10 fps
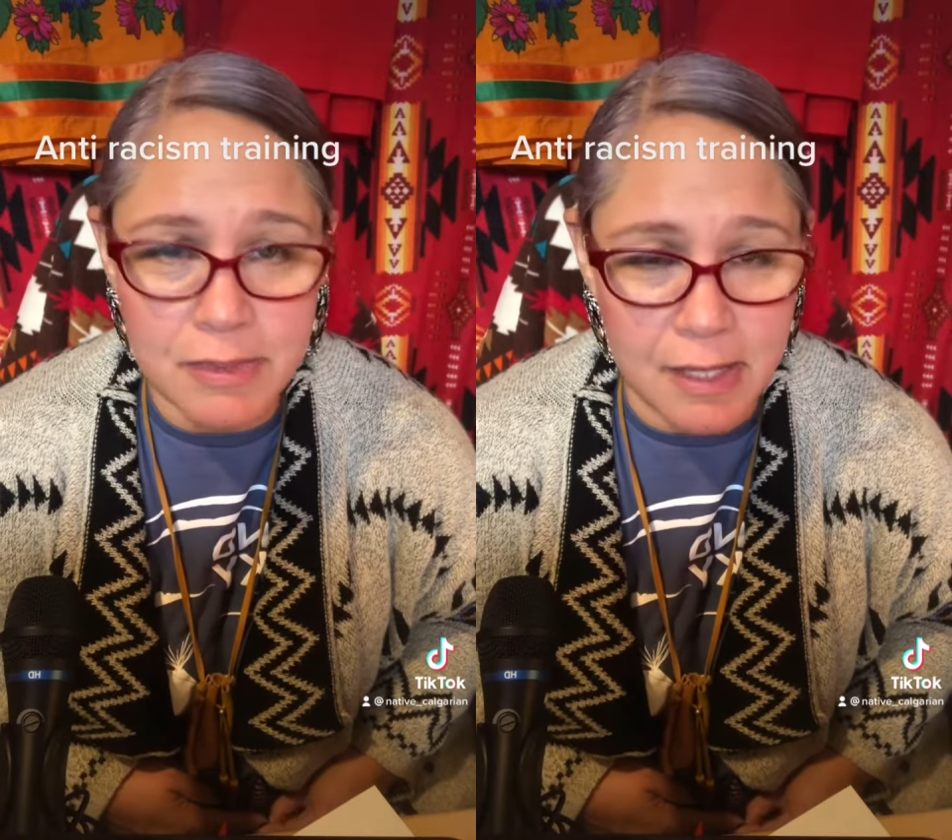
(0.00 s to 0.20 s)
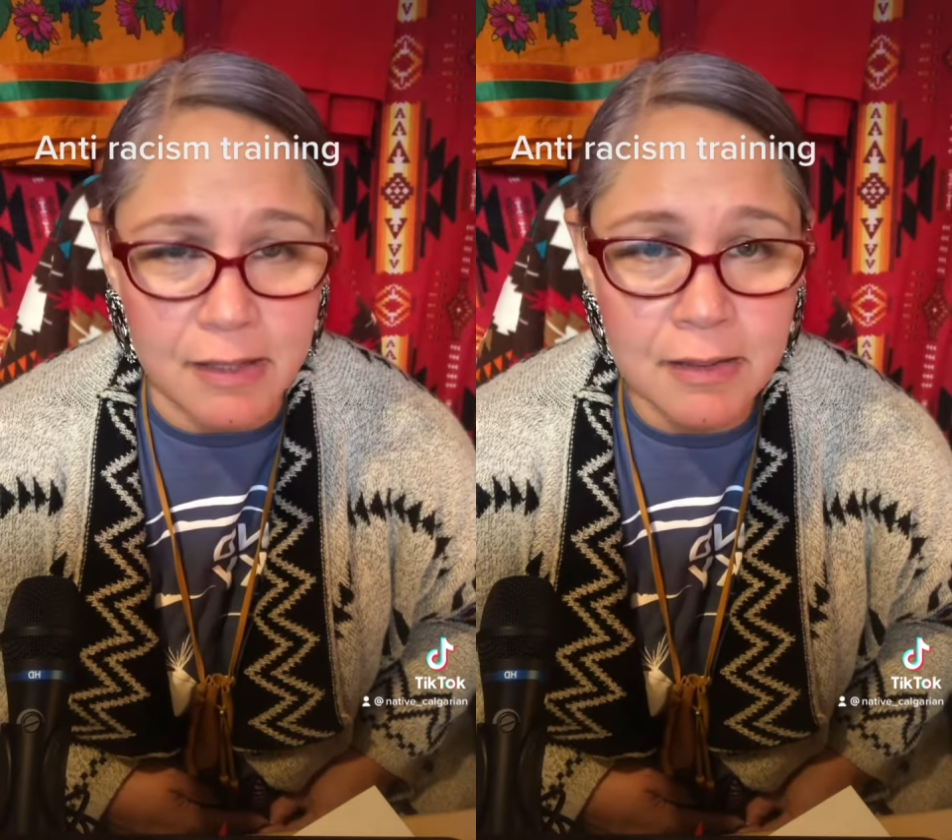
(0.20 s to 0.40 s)

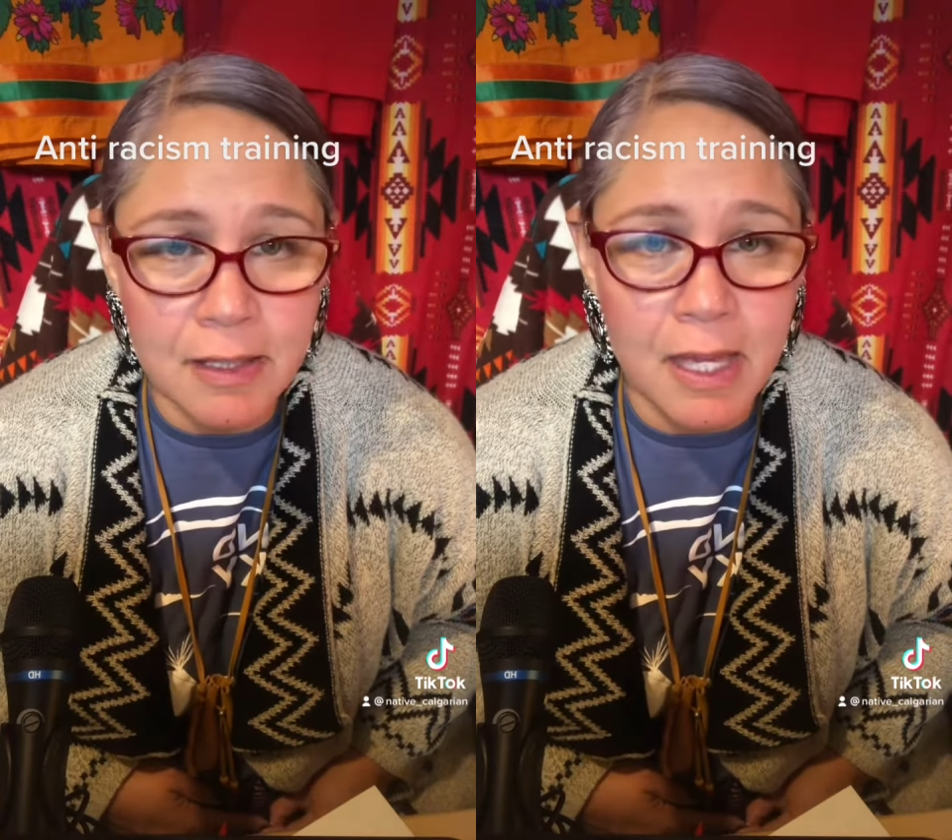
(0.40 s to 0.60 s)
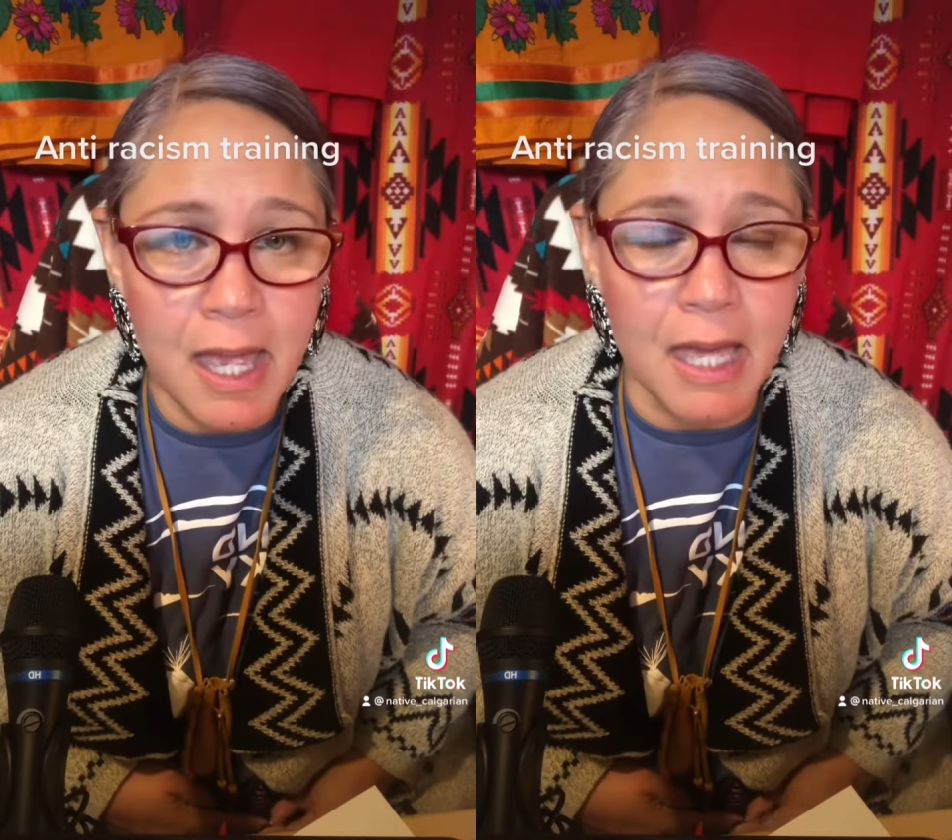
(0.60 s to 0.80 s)
thing.
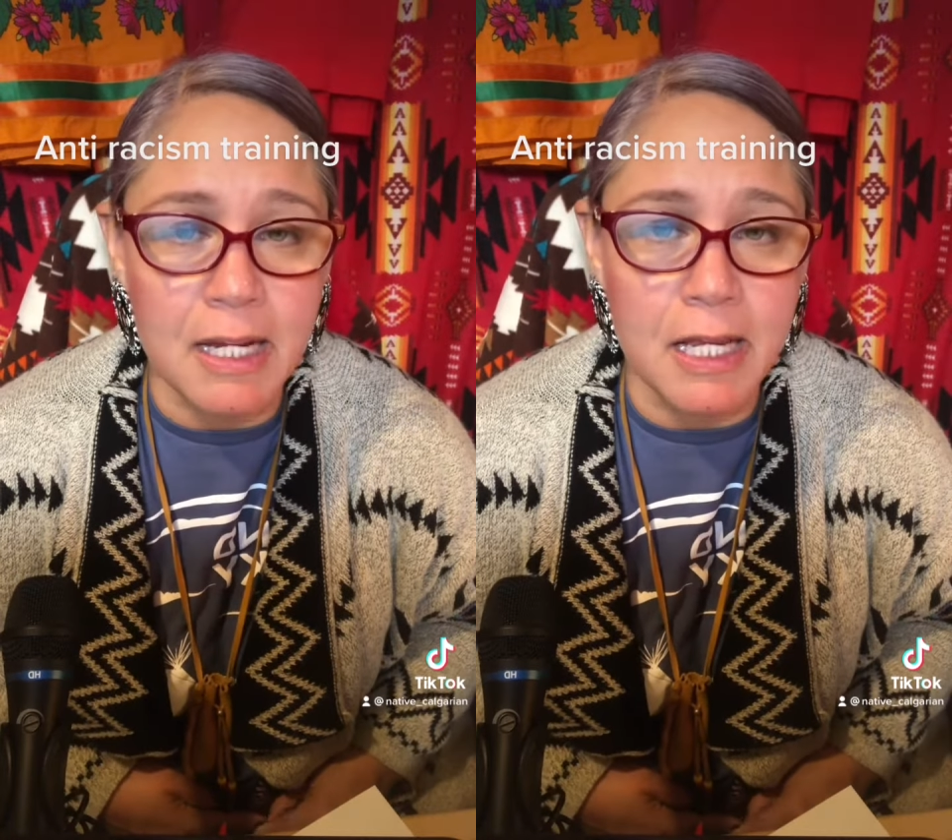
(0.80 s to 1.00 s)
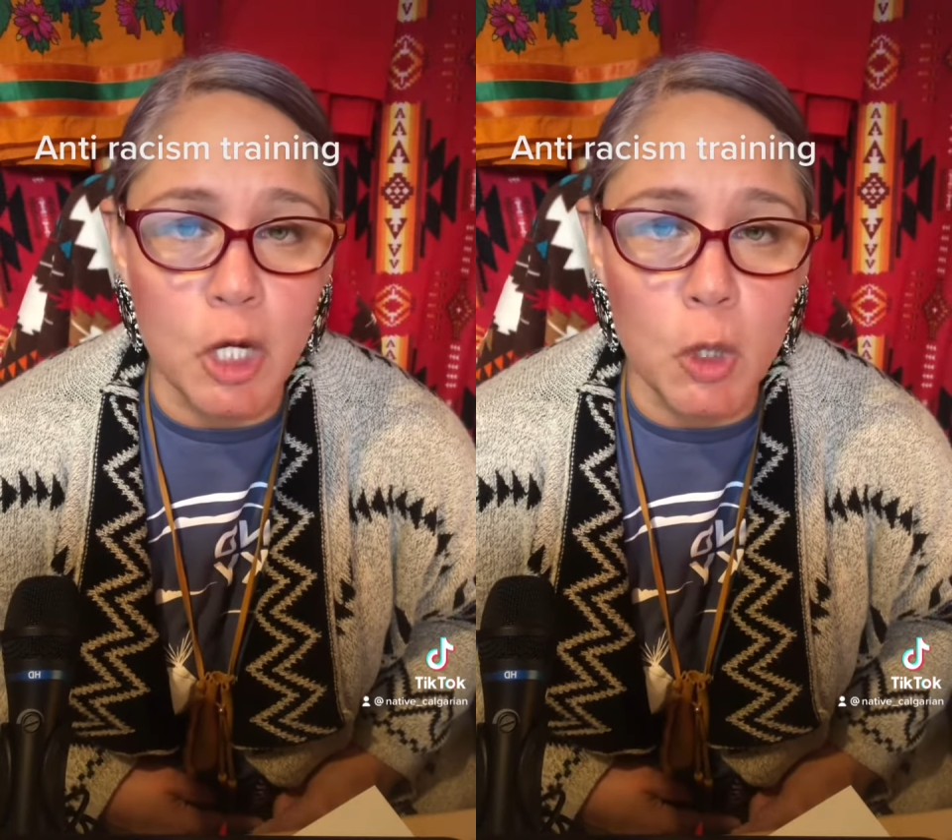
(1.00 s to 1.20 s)
And
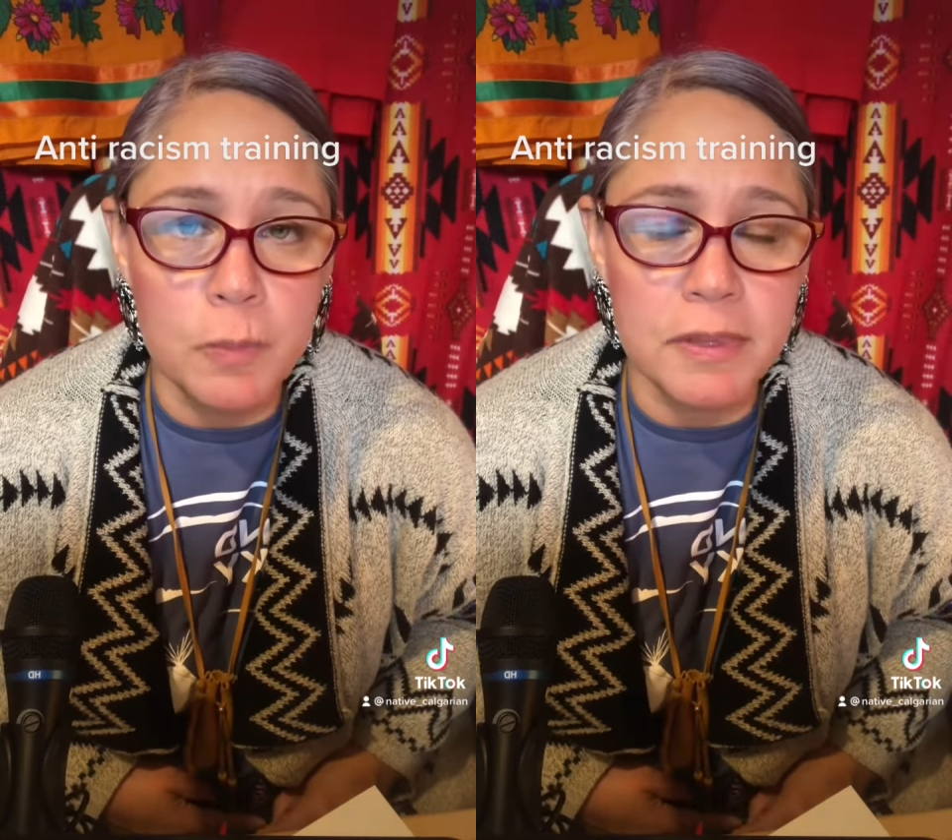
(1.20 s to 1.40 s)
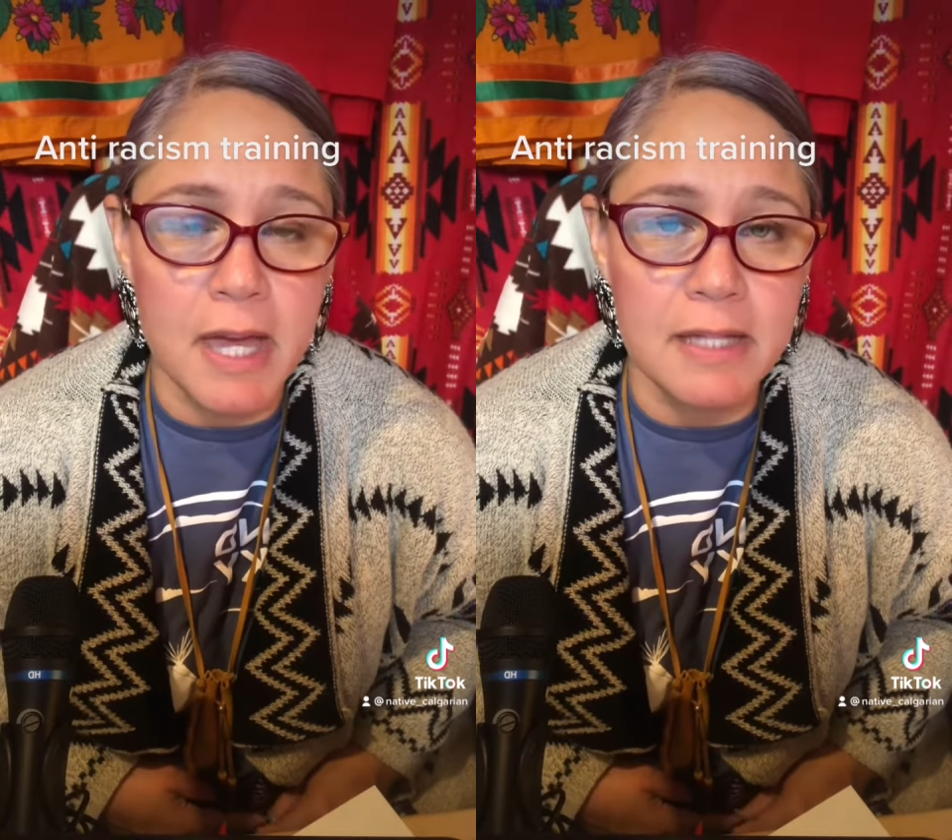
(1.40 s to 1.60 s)
I
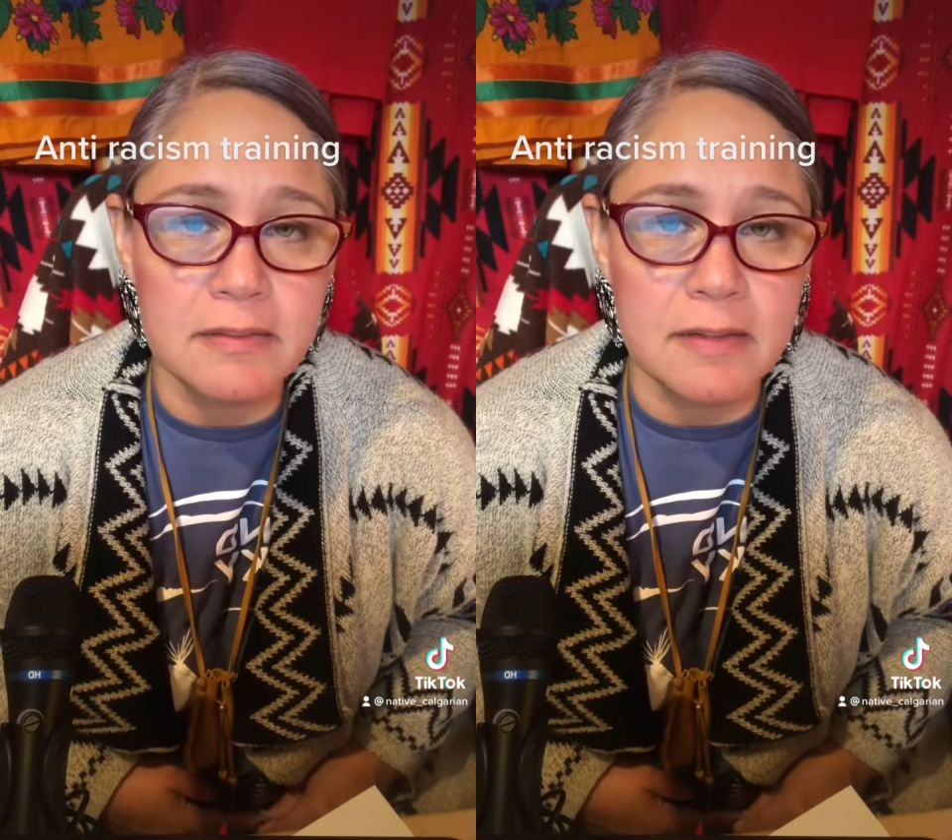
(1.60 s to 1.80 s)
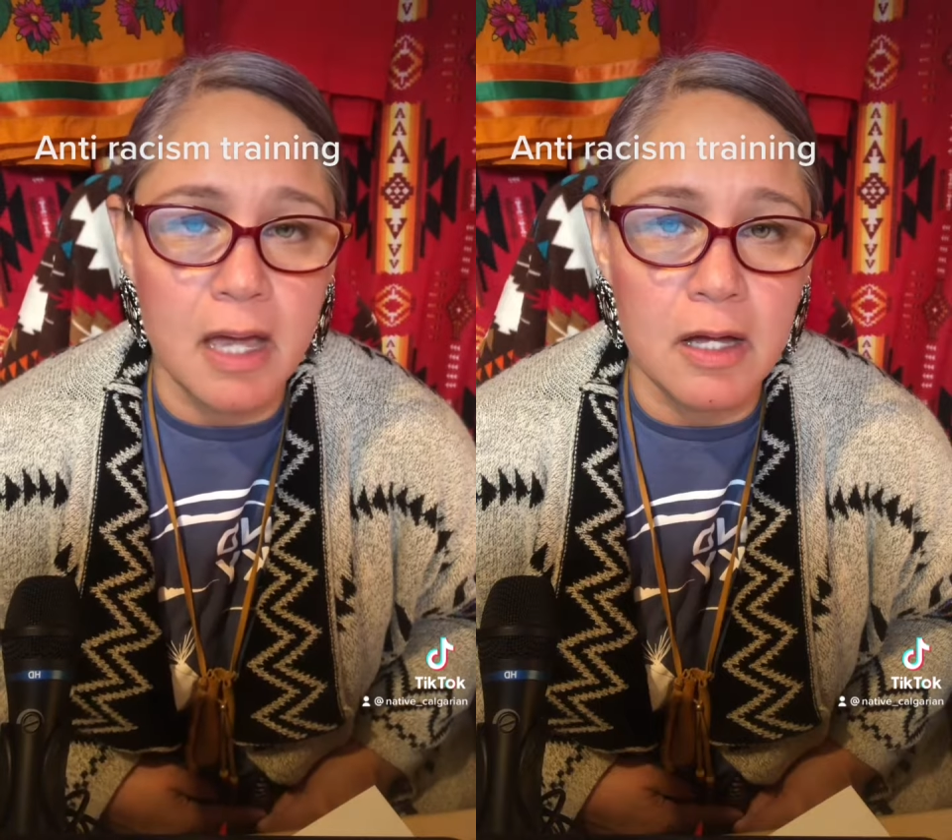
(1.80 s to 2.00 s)
hope that,